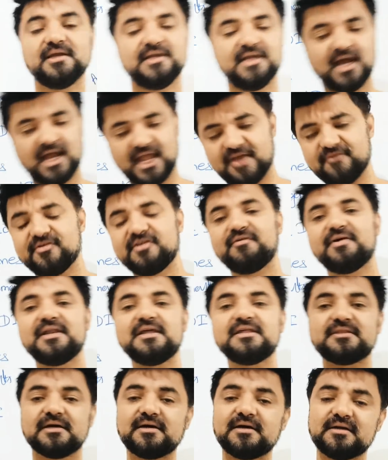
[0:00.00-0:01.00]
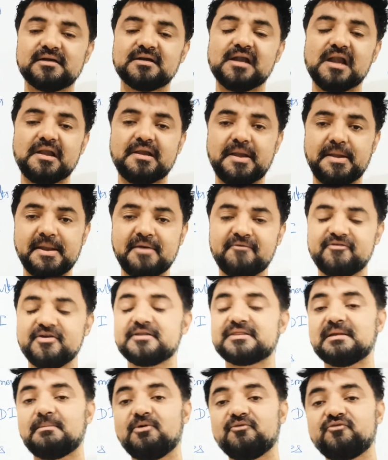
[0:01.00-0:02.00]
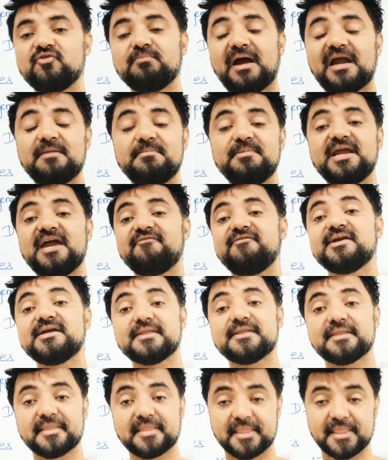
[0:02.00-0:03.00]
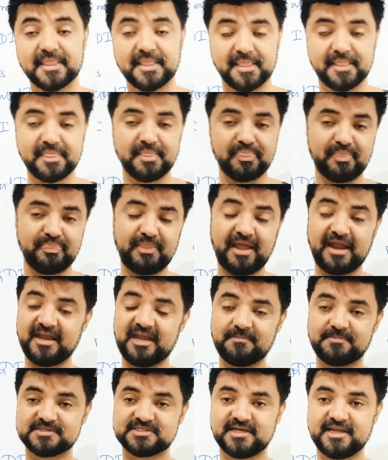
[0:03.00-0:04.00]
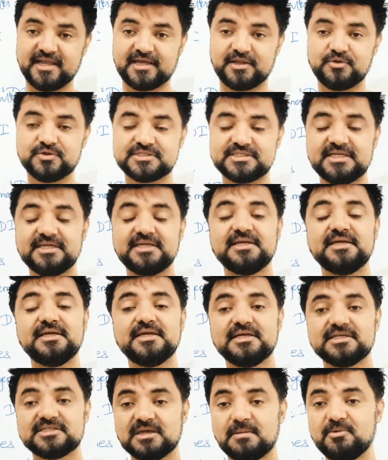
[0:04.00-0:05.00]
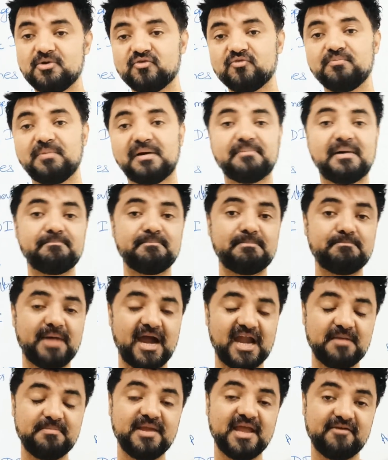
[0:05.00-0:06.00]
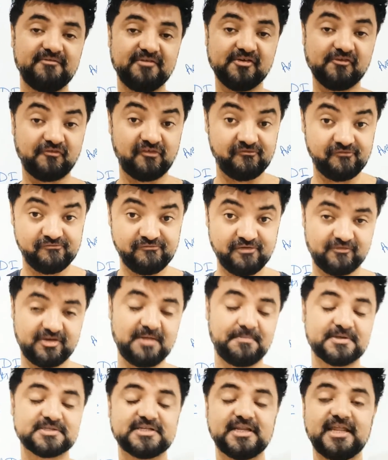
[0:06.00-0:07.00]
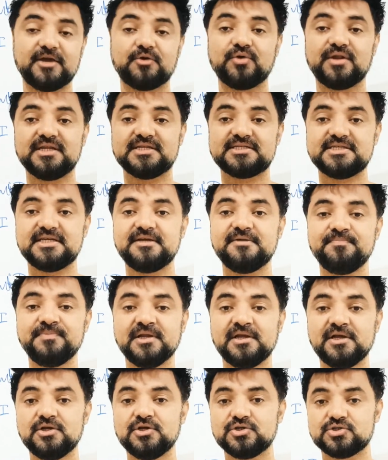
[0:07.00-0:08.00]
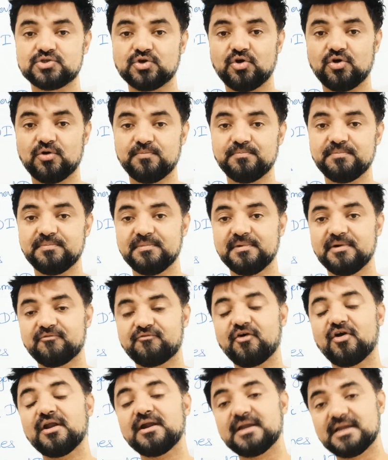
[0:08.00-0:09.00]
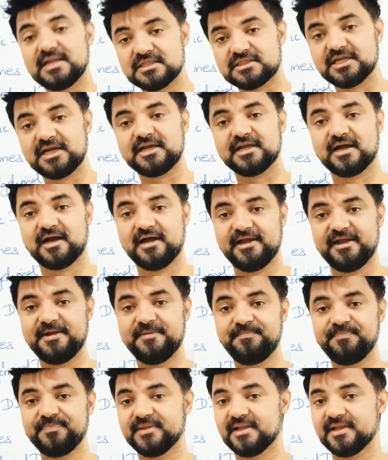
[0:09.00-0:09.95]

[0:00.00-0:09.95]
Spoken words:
Yeah, everyone is different. Some of you might be having 90% accuracy. Some of you might be having 50% accuracy. So for a decent guy,